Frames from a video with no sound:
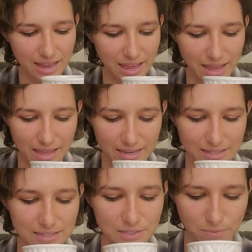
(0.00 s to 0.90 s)
And
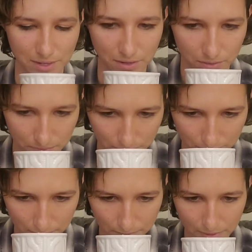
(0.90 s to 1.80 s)
this one,
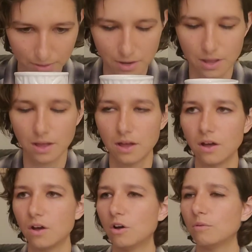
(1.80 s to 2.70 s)

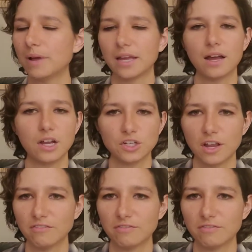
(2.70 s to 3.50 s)
oh my gosh,